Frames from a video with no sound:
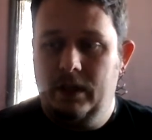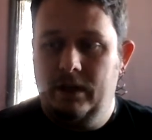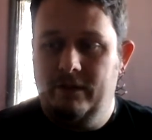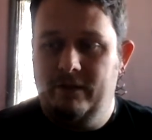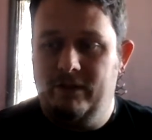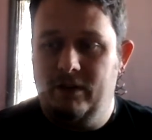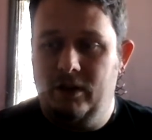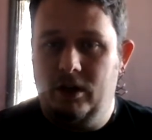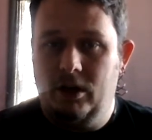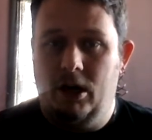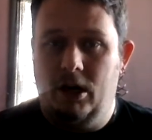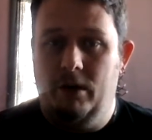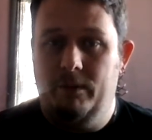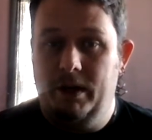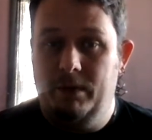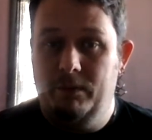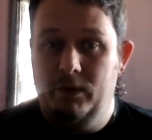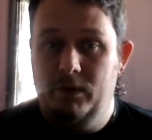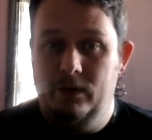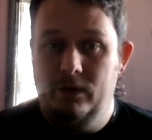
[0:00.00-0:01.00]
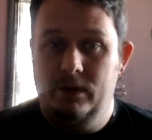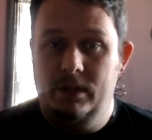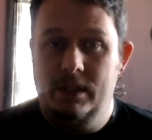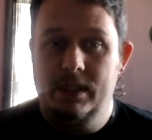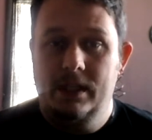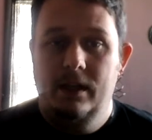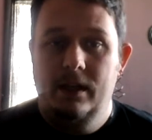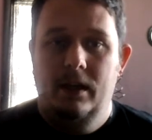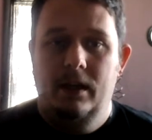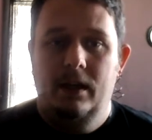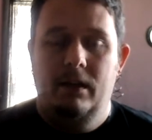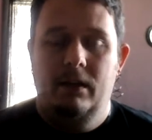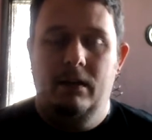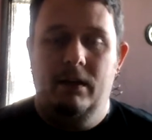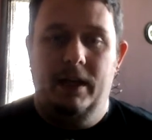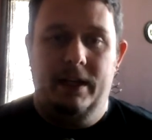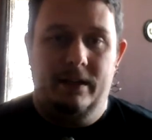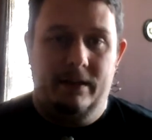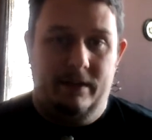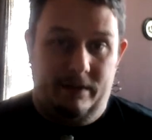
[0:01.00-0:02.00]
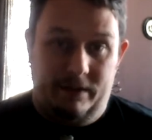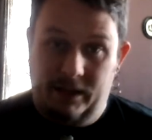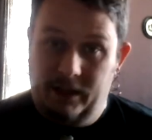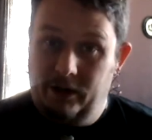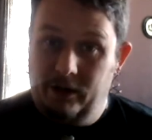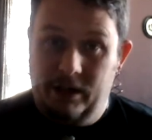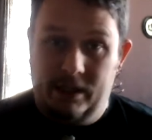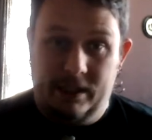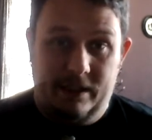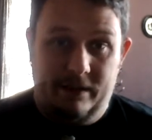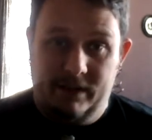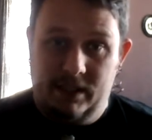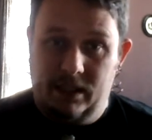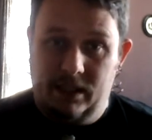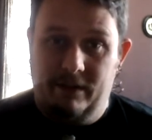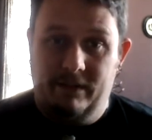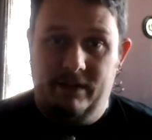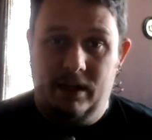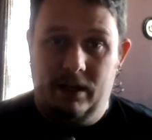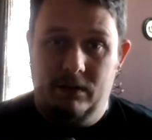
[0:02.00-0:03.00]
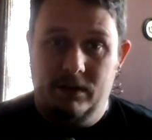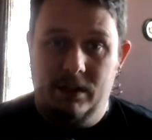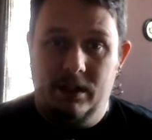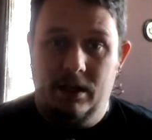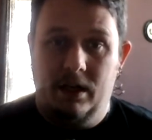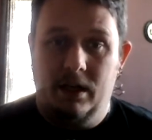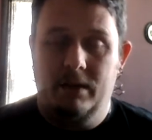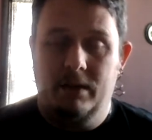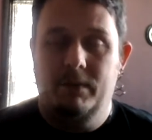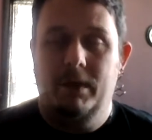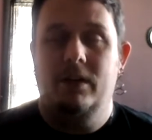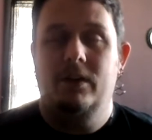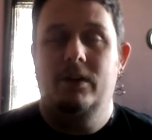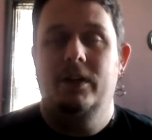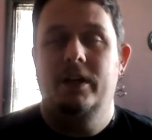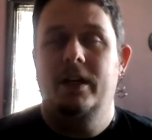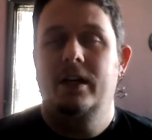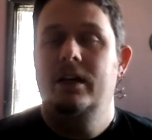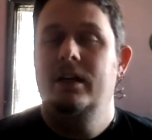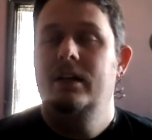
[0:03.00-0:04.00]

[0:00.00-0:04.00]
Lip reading: for calming moods, like the aggressive stuff that I was talking about earlier.